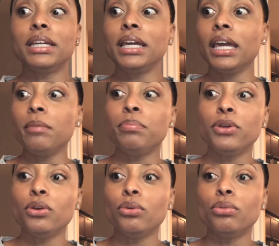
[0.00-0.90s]
keep
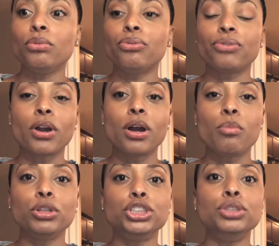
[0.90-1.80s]
you
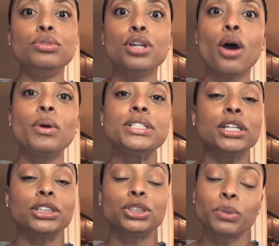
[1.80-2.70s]
from what you know is a
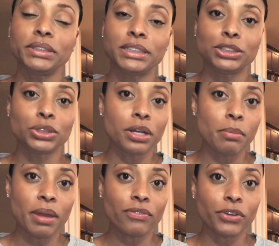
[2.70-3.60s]
good choice that you're going
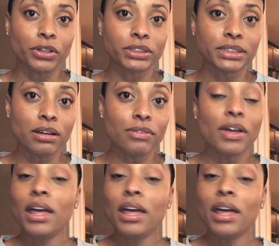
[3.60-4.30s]
to make for yourself,